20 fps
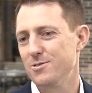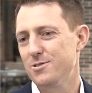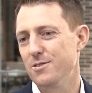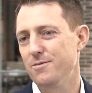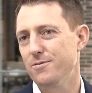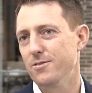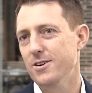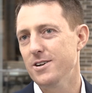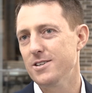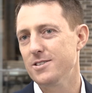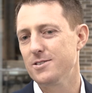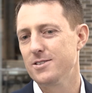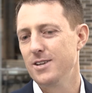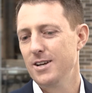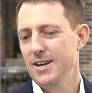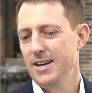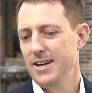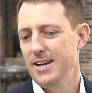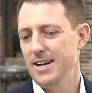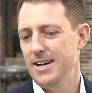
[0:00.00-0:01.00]
for us,
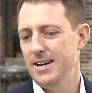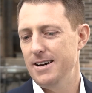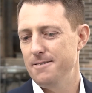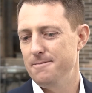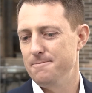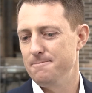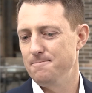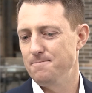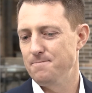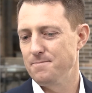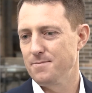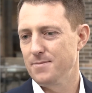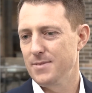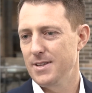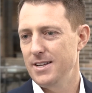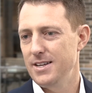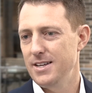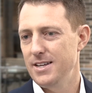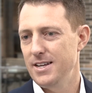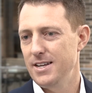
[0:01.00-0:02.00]

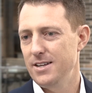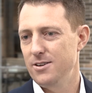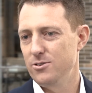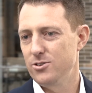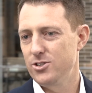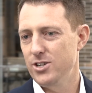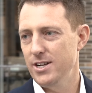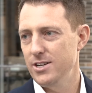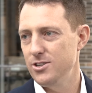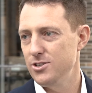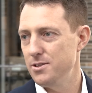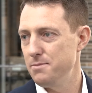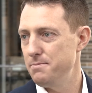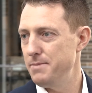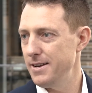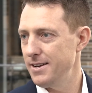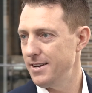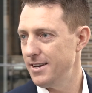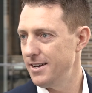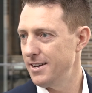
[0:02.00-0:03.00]
it'll change the
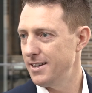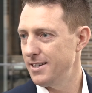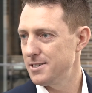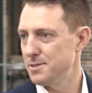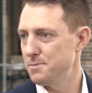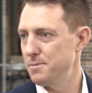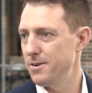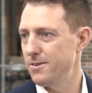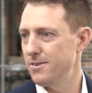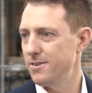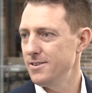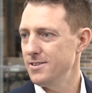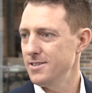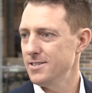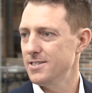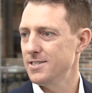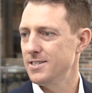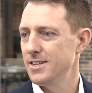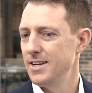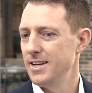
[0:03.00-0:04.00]
banking
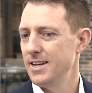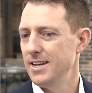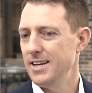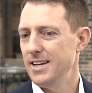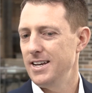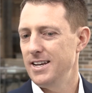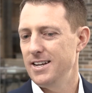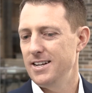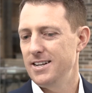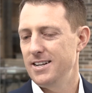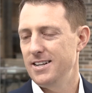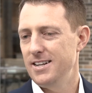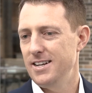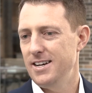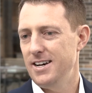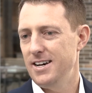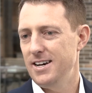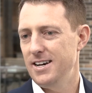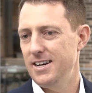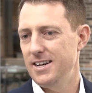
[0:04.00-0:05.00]
experience in
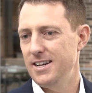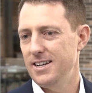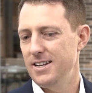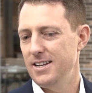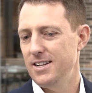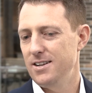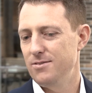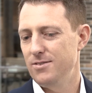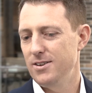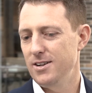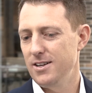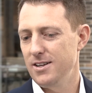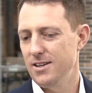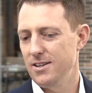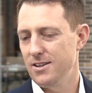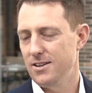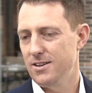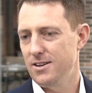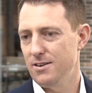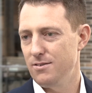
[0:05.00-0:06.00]

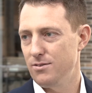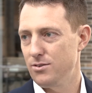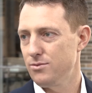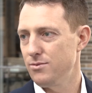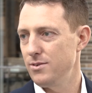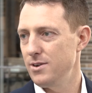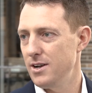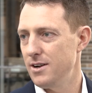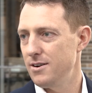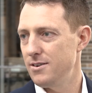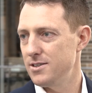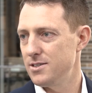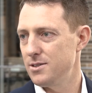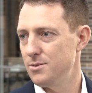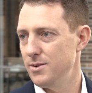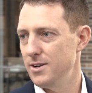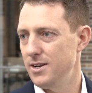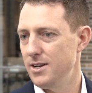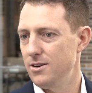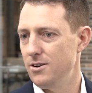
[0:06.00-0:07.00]
really kind of three areas that
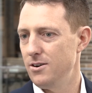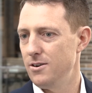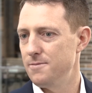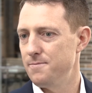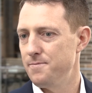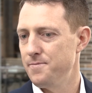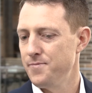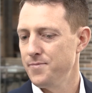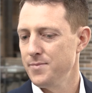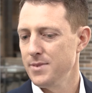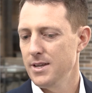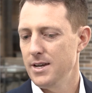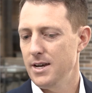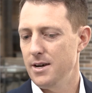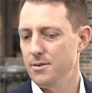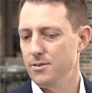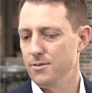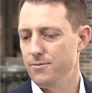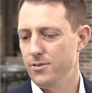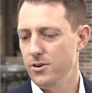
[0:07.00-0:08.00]
we hit on.
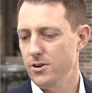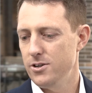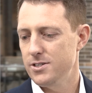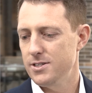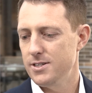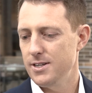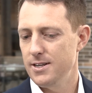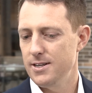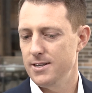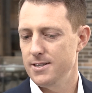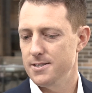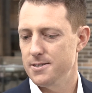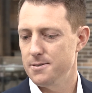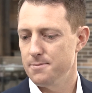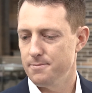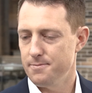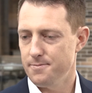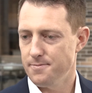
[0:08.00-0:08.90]
The first is